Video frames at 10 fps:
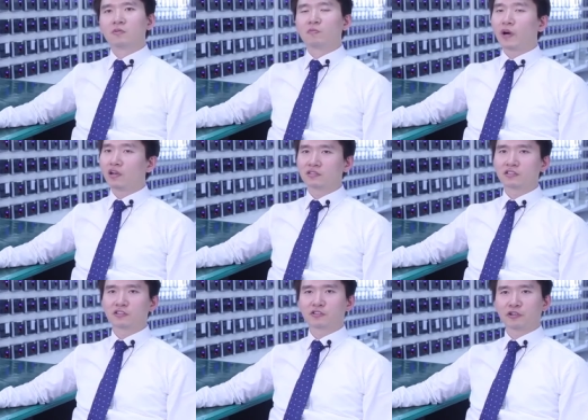
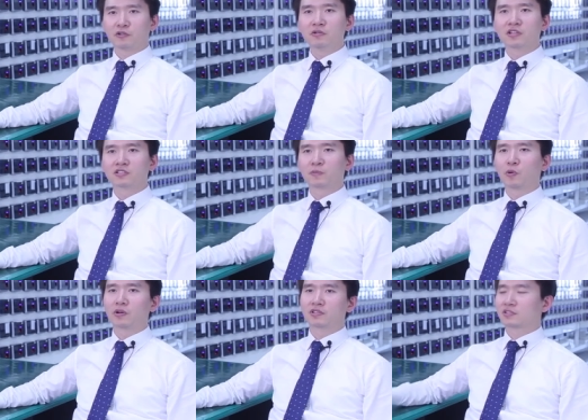BioStar 2
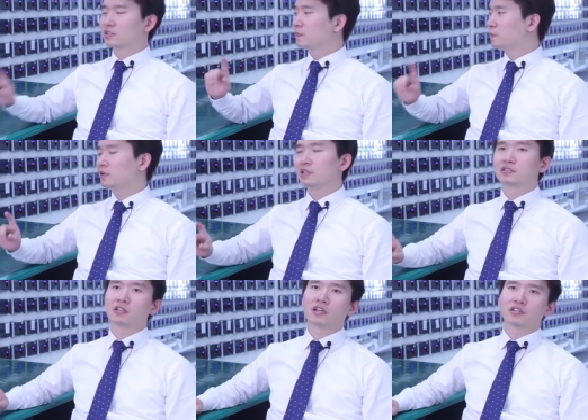supports simple
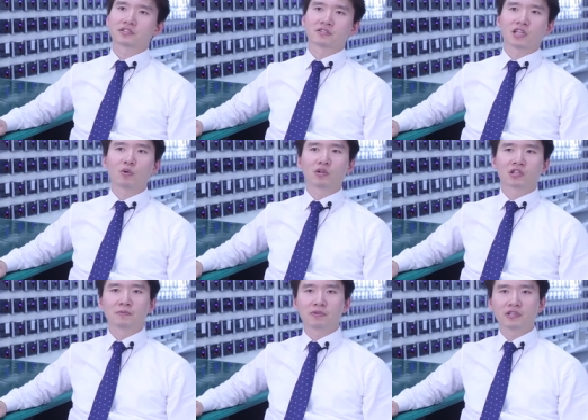installation that will
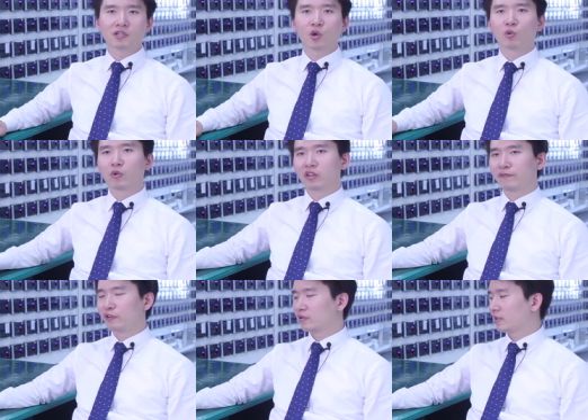complete with
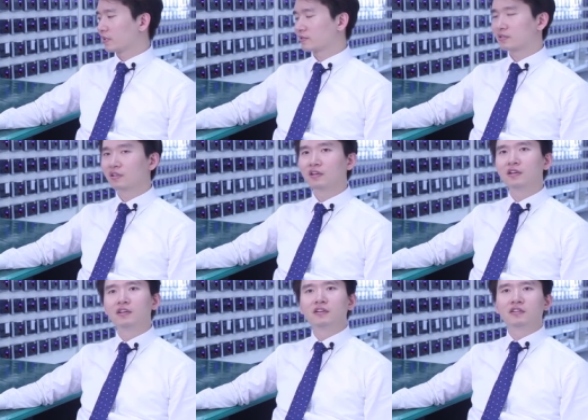few clicks.
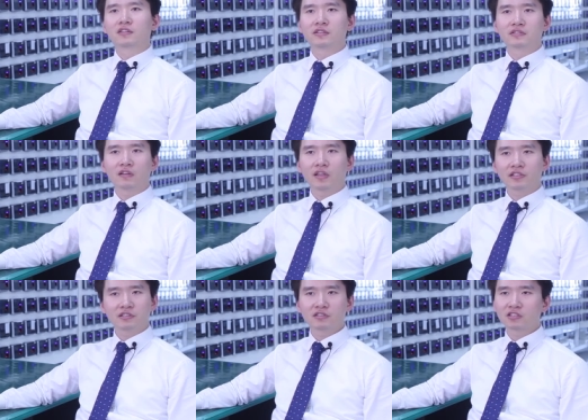The
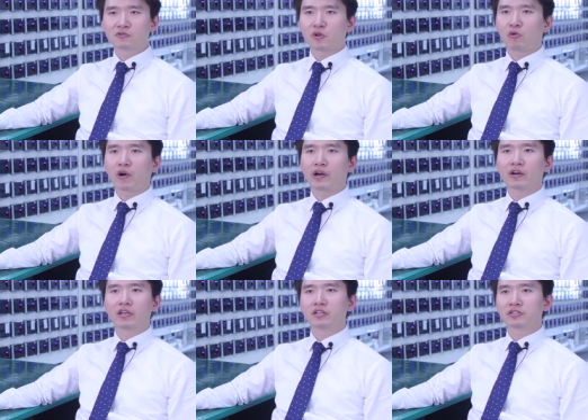installation doesn't
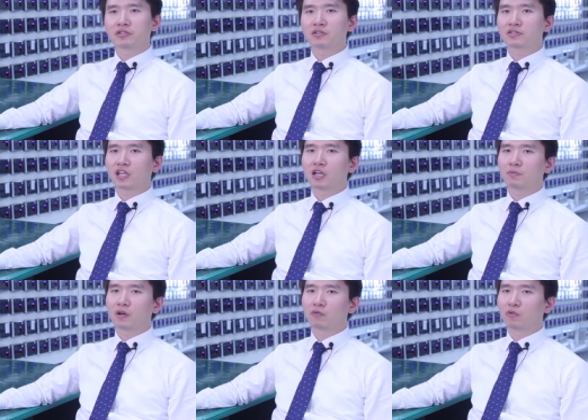require additional setup
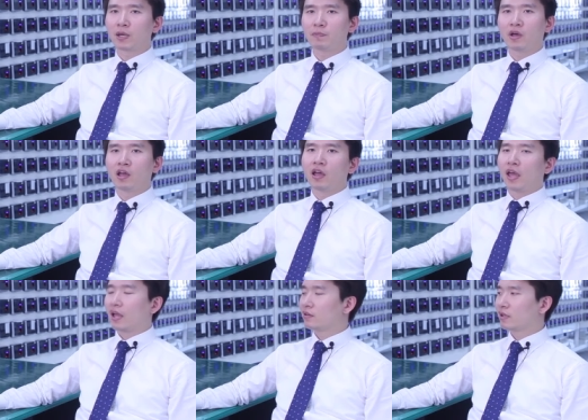of web
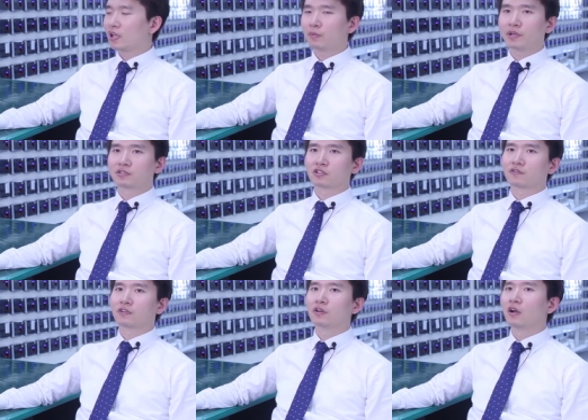and database
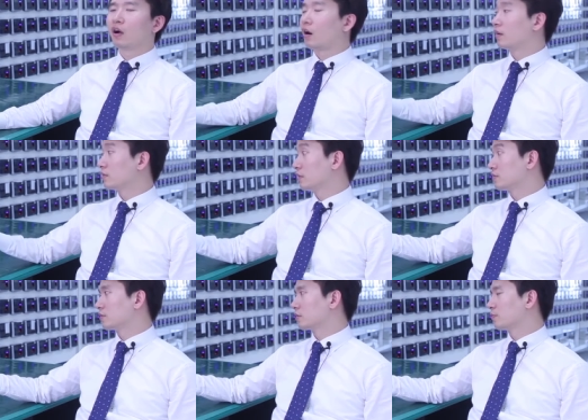server on the
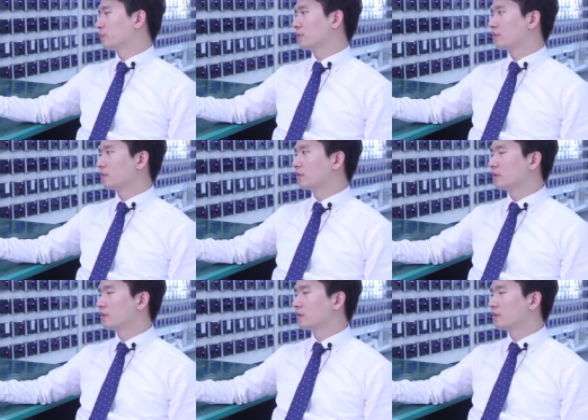installed computer.